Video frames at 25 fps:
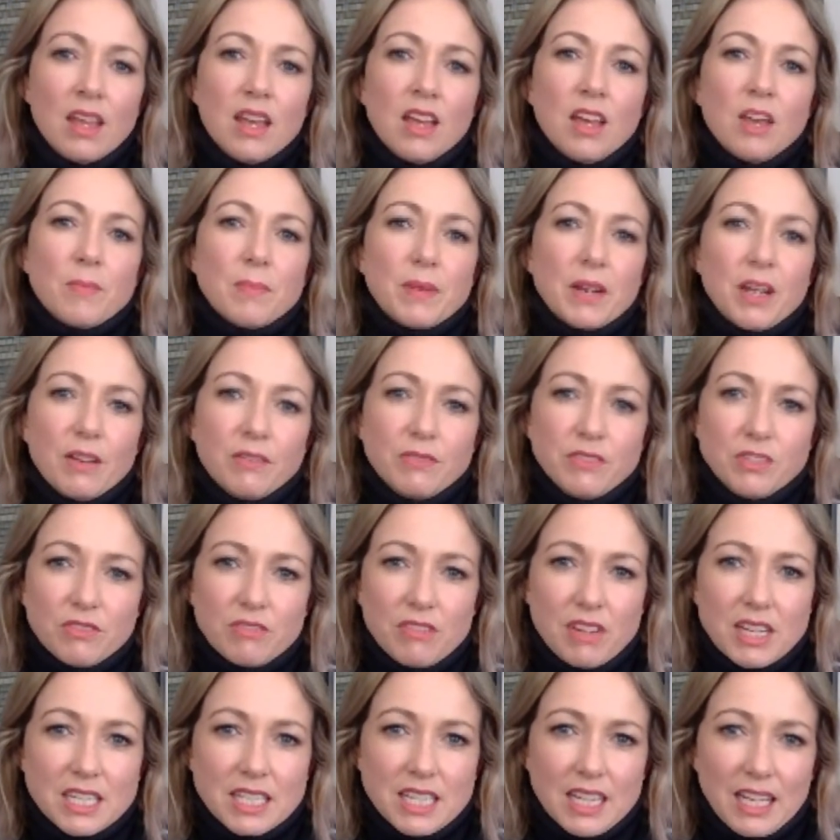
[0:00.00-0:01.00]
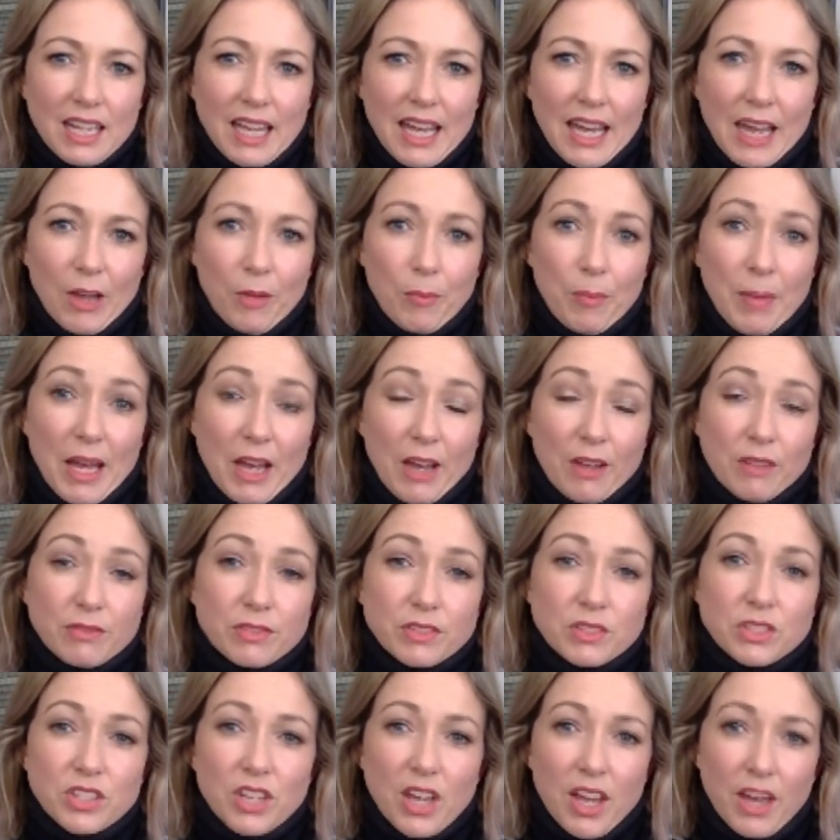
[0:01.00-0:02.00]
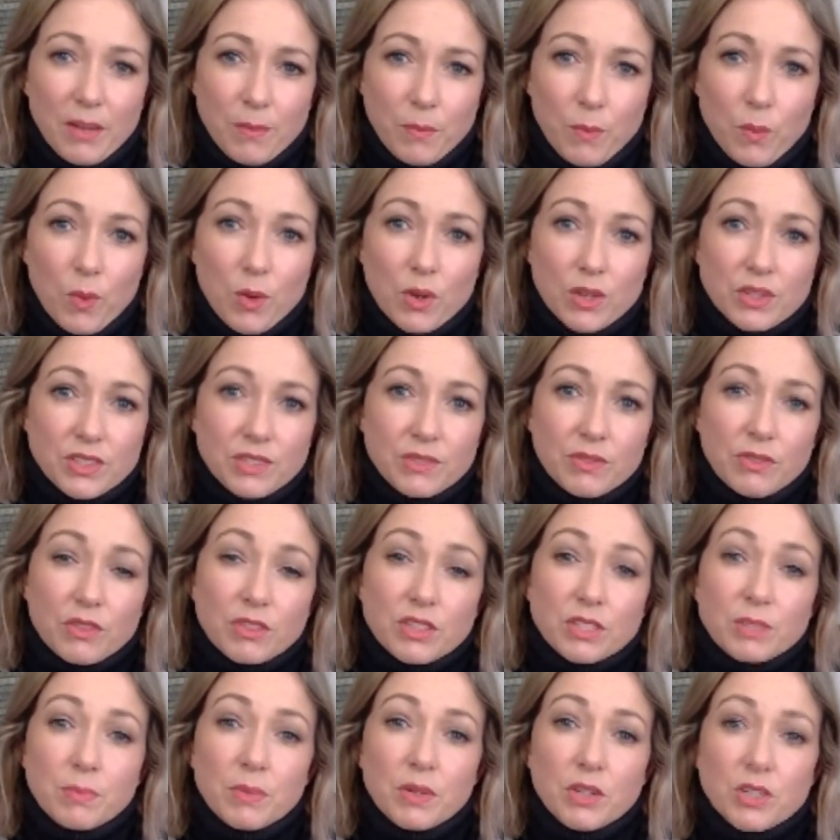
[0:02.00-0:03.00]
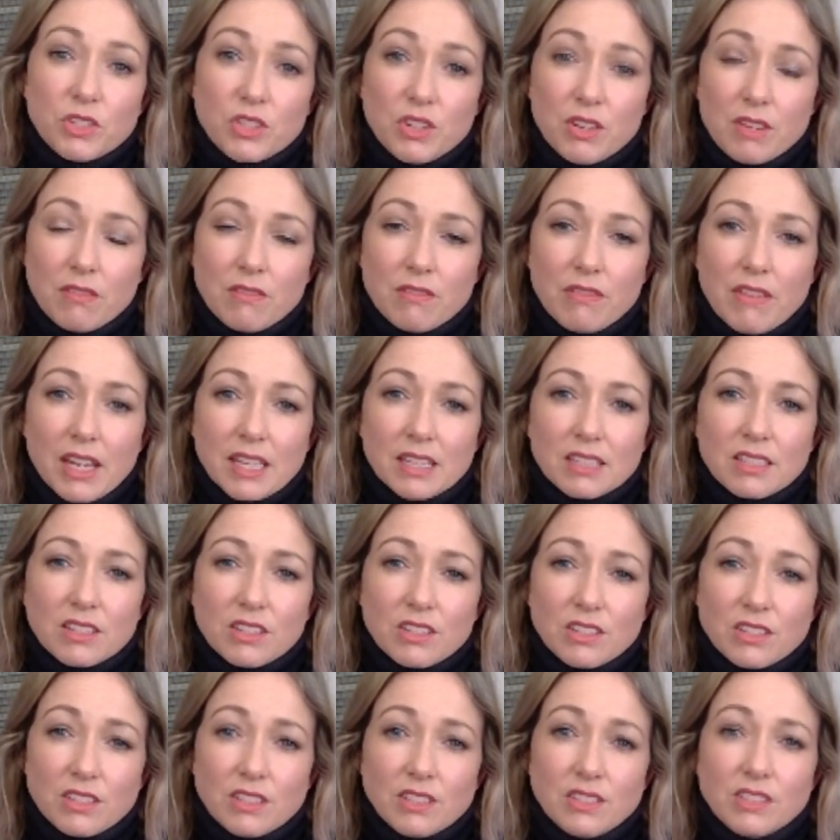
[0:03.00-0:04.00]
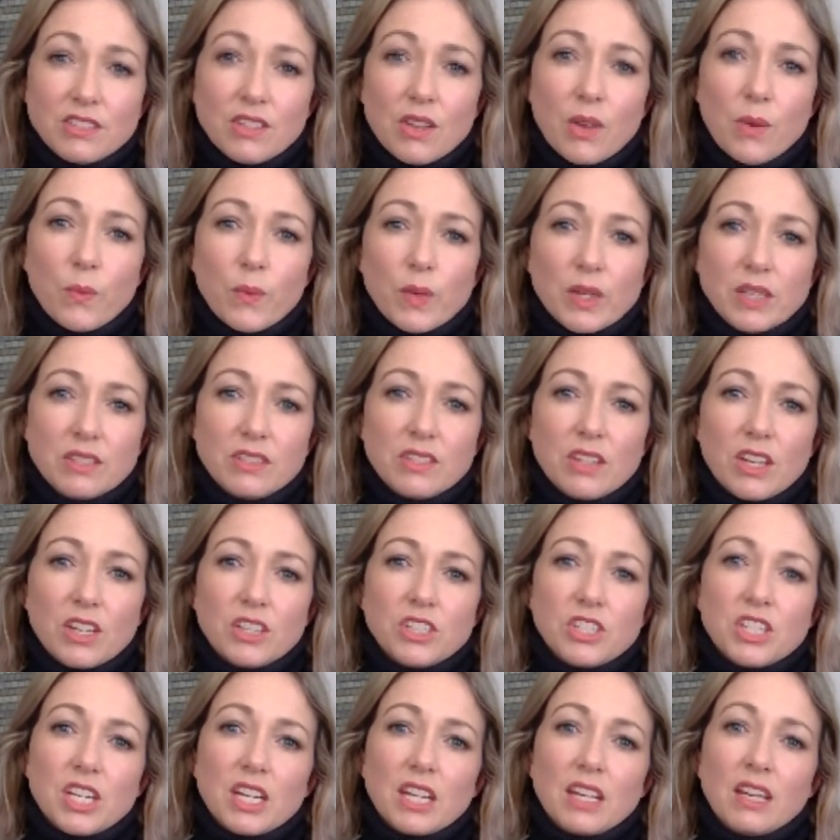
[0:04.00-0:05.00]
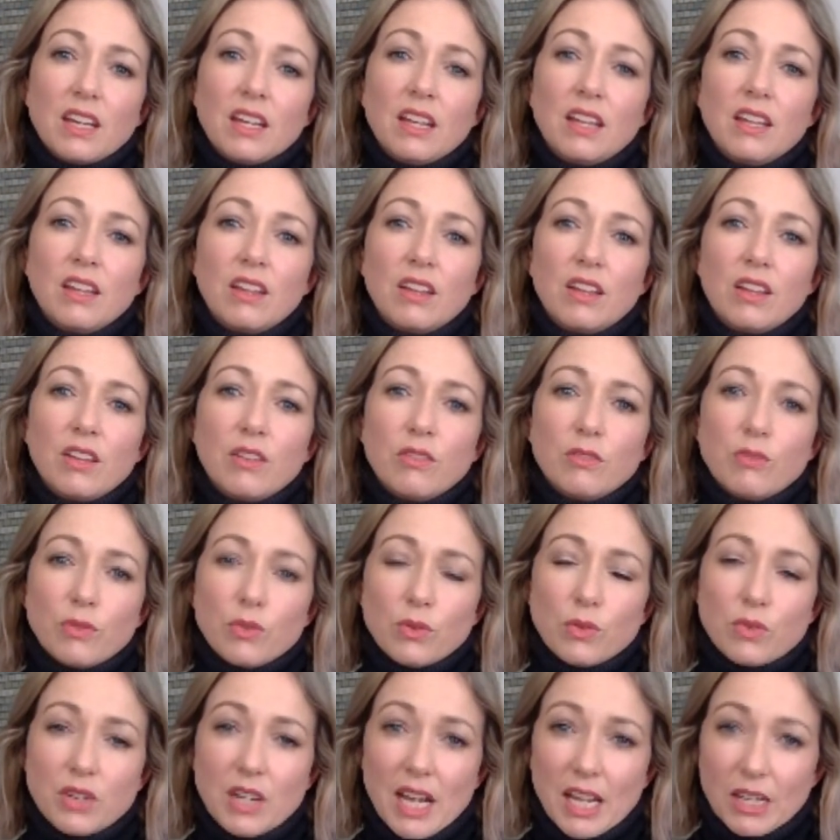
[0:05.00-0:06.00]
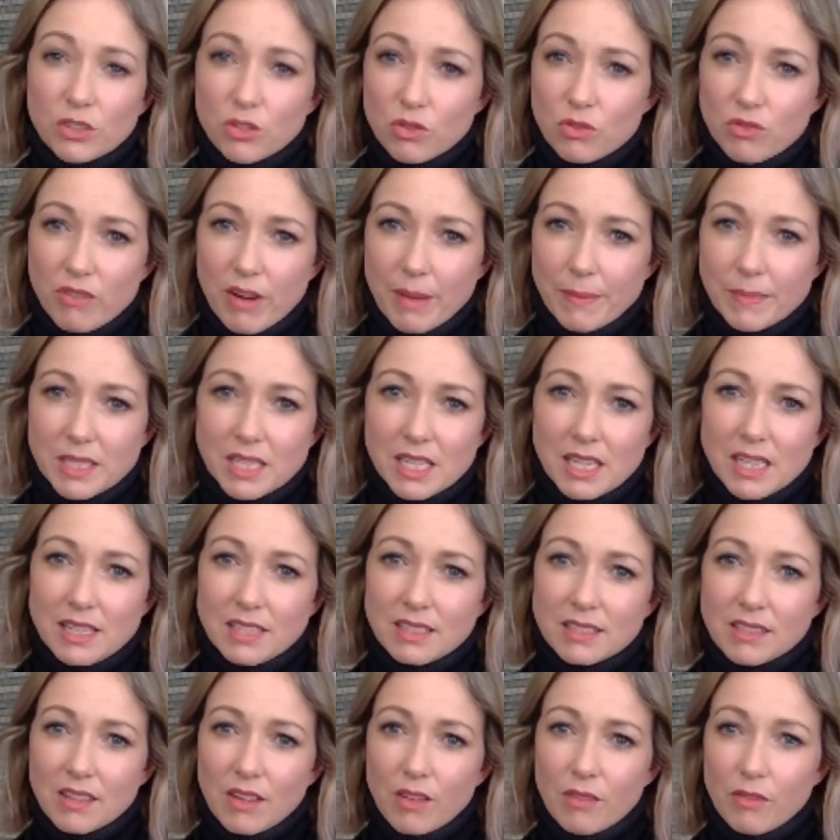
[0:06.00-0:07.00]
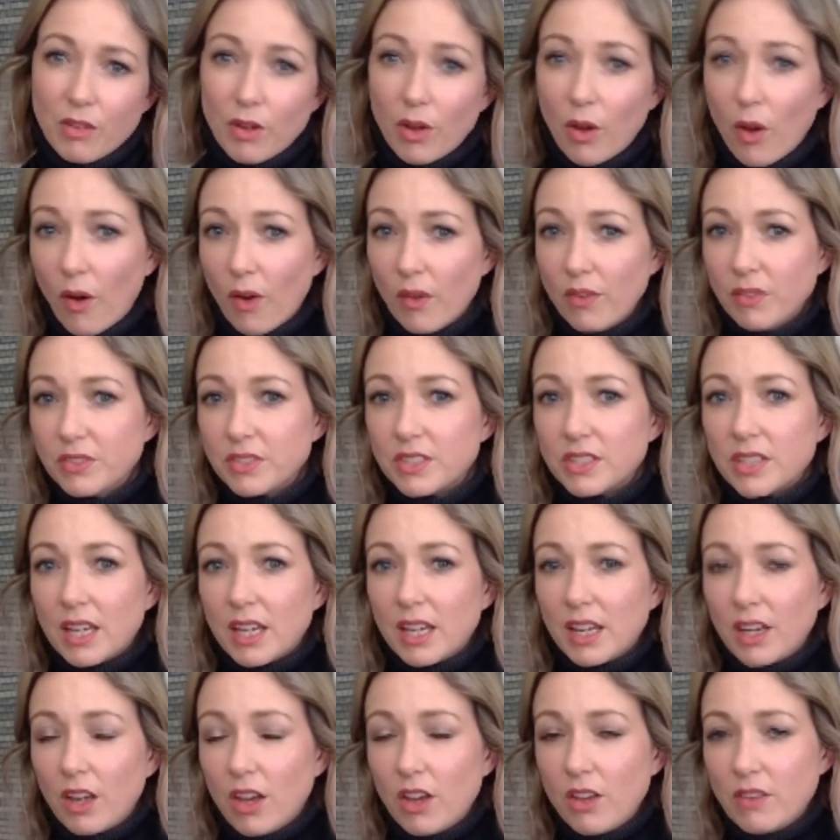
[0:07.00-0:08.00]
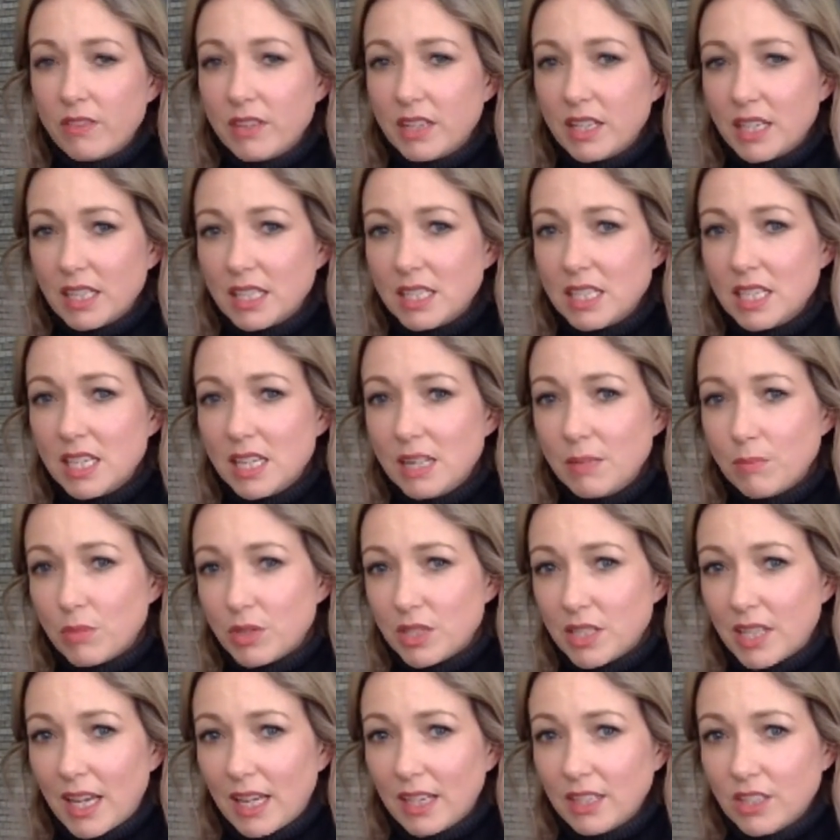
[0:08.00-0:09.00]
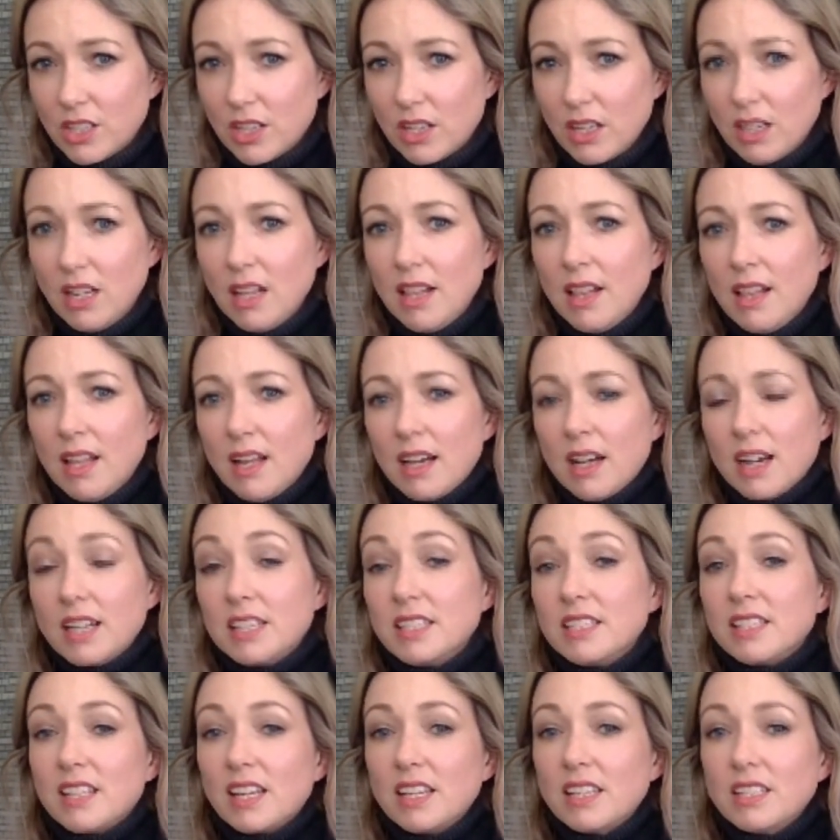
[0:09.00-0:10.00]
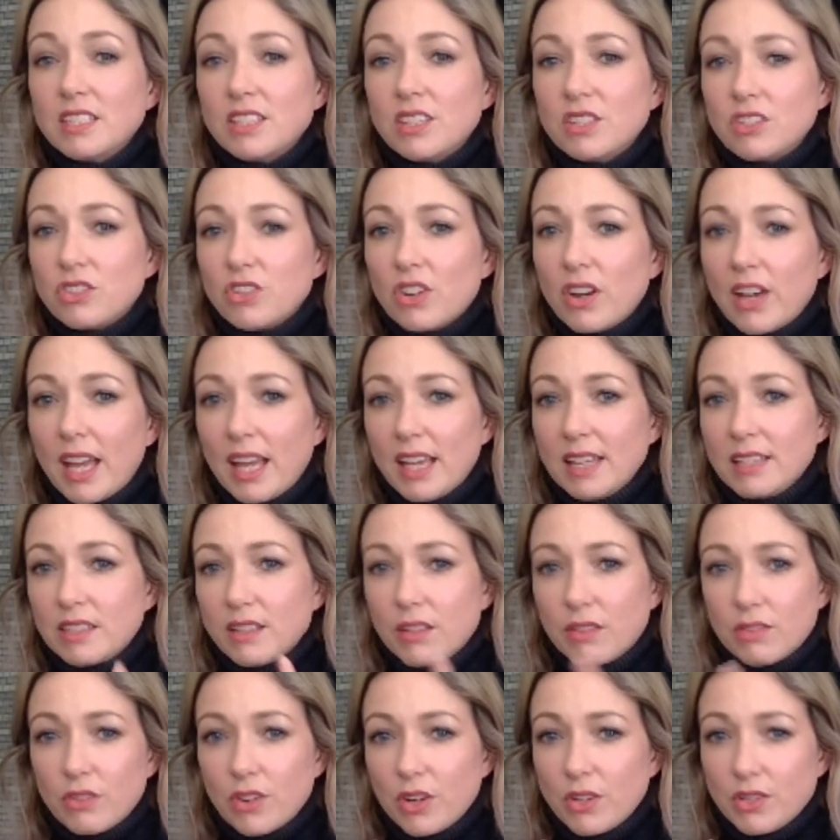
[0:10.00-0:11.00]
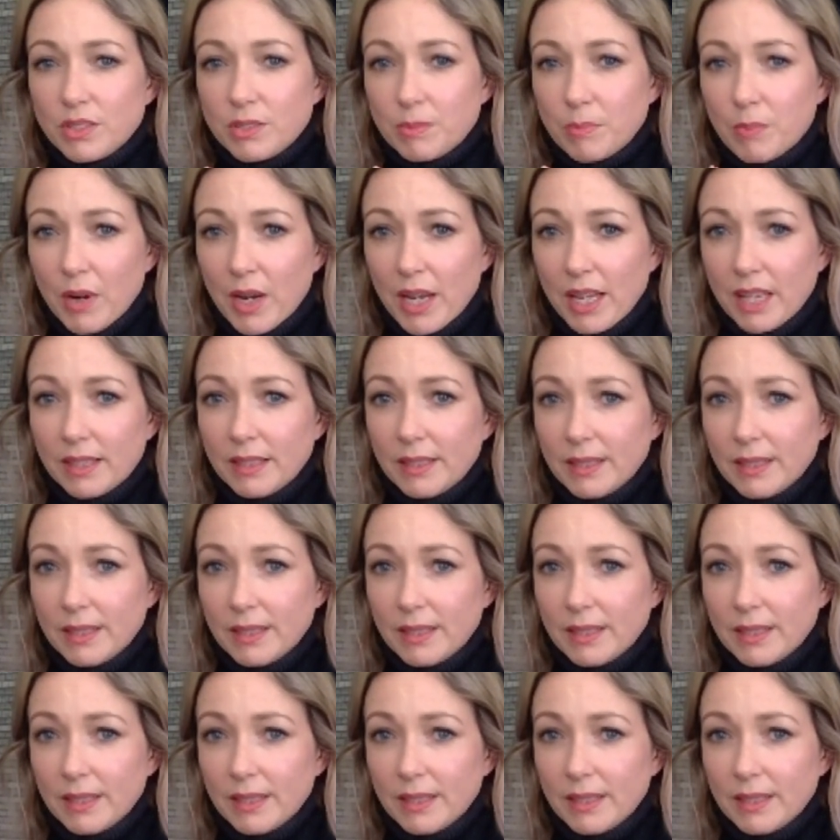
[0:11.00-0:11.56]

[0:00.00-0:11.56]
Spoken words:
But after reading how powerful thyme was for respiratory infections when searching for natural remedies for coughs and COVID-19 protection, I decided to try it as a throat spray.